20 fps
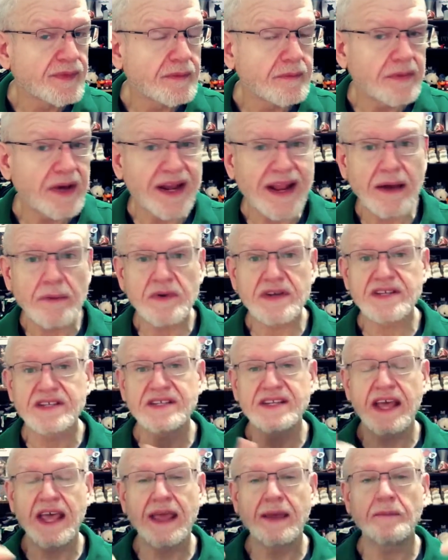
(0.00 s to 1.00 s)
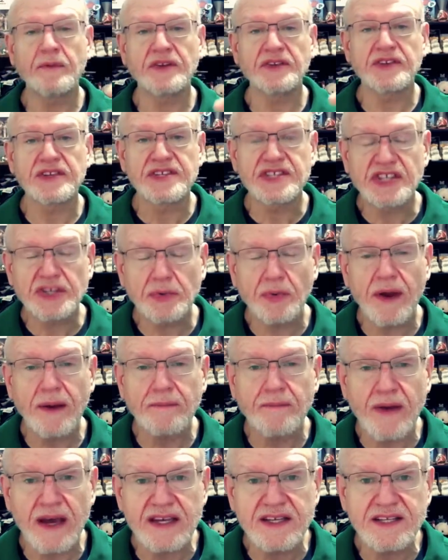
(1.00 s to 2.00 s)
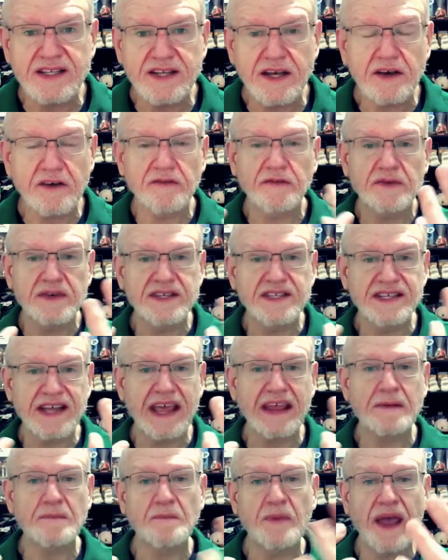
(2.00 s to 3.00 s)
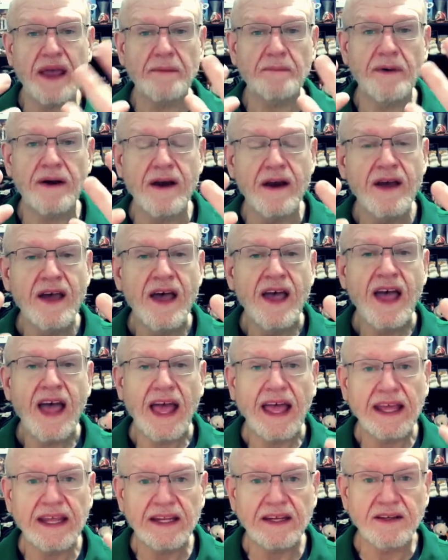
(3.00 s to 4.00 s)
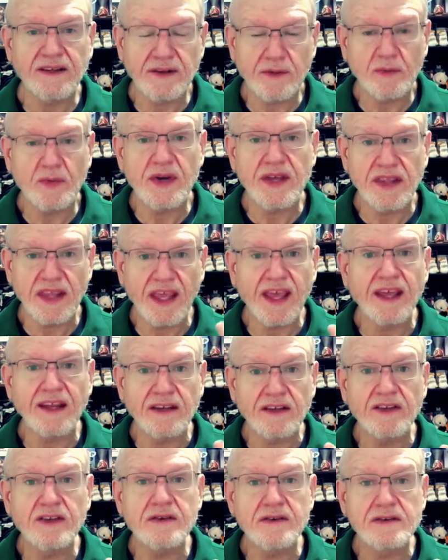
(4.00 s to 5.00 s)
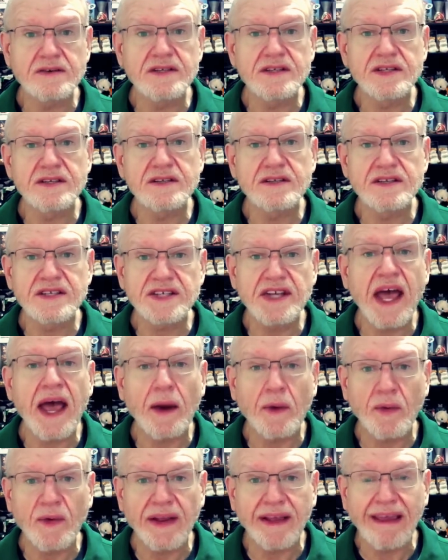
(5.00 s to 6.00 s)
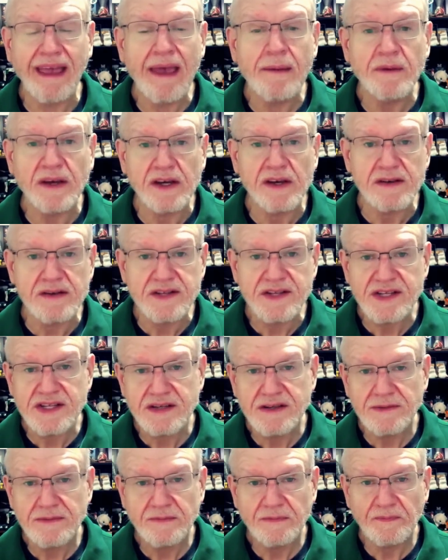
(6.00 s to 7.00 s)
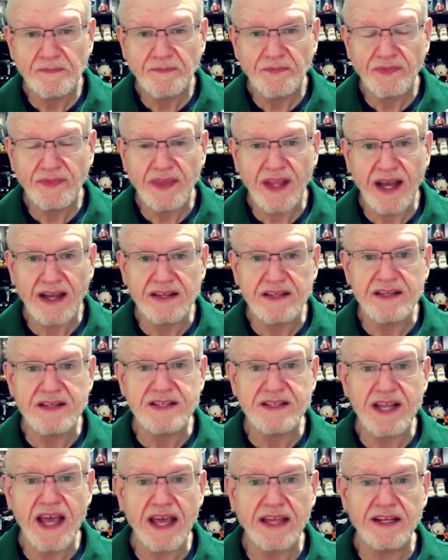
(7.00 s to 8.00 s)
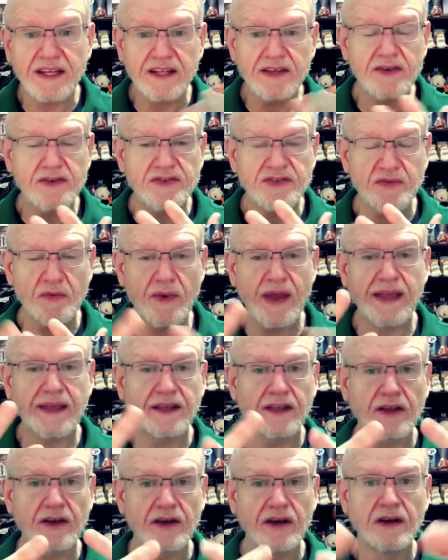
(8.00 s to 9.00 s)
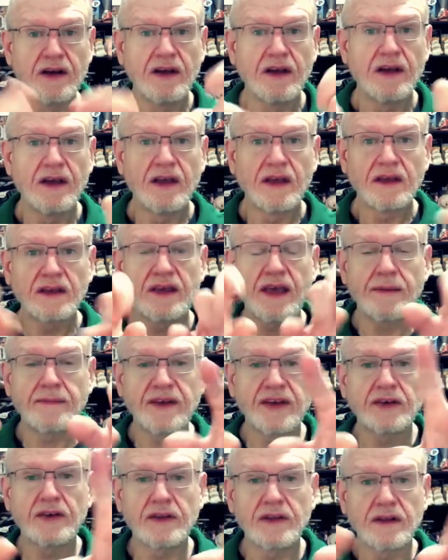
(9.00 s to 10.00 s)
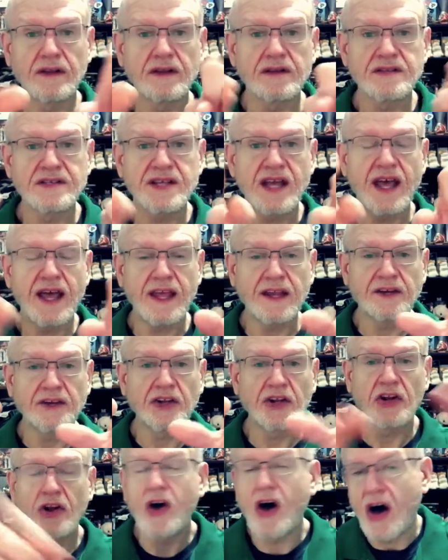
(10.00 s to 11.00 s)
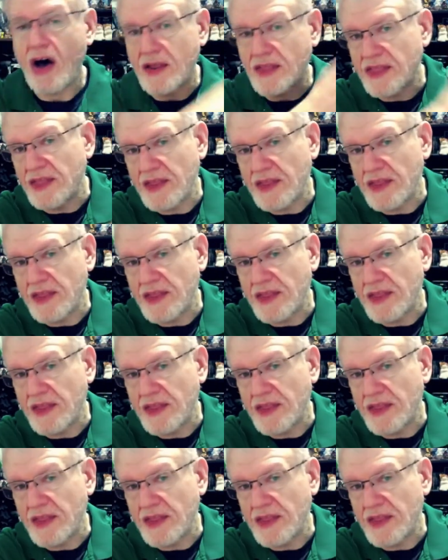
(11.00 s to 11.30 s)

but I wasn't able to scrub myself with sandpaper and with and use scouring chemicals. I just had to use regular chemicals and cloth